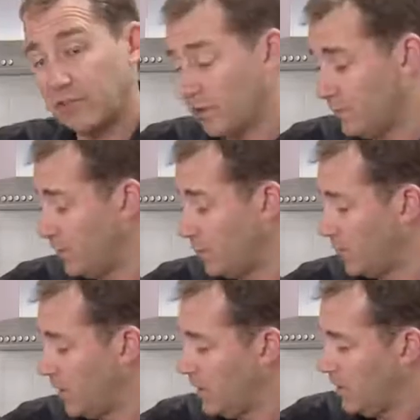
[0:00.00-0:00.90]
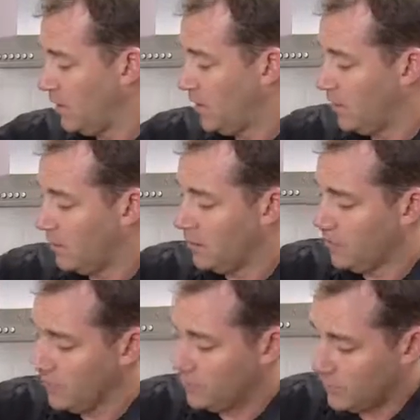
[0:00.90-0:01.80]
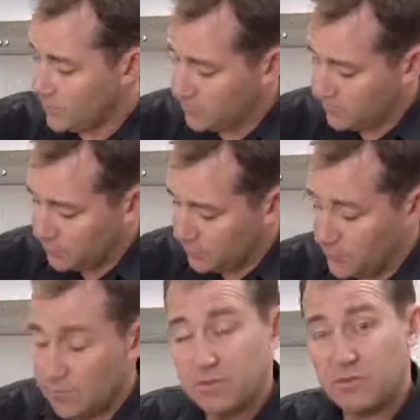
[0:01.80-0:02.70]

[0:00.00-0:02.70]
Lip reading: to refill. And it includes a resin filter